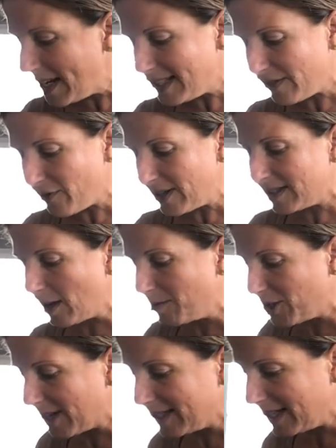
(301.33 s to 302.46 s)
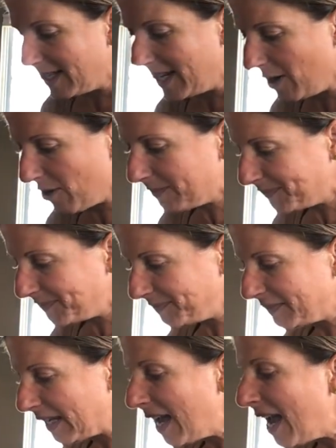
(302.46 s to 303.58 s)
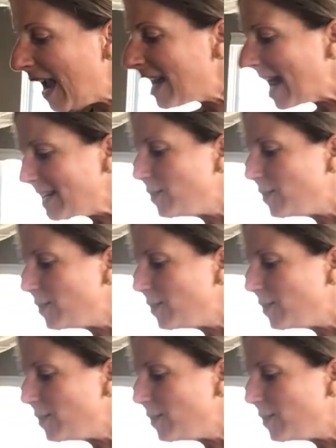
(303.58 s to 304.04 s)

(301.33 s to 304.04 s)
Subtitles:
many different subjects in here. And I